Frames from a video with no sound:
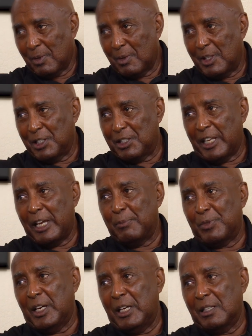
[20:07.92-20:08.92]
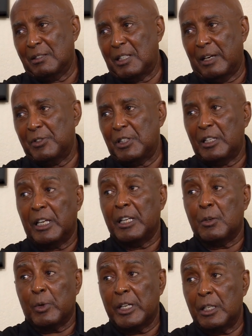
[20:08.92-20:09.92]
Well, the same thing. 7th and
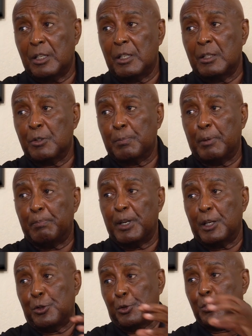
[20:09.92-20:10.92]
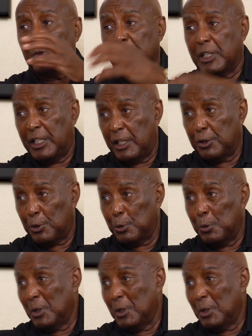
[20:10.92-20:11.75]
8th grade years prepares you for getting to